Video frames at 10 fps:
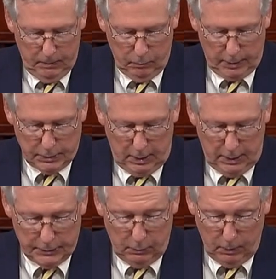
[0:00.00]
Russell
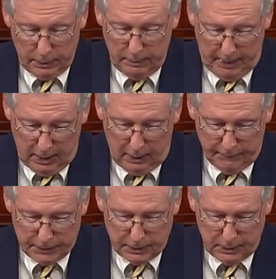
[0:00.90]
also worked in my
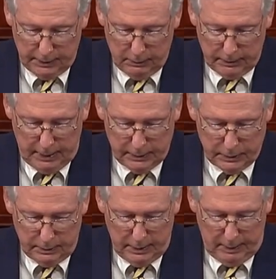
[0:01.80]
office as legal
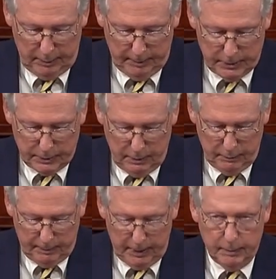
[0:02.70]
counsel, helping me serve
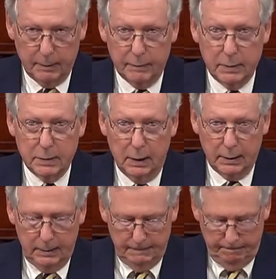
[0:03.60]
the people of
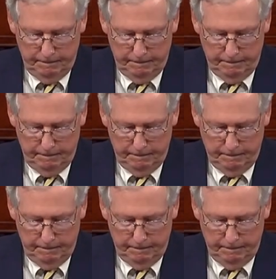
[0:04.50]
Kentucky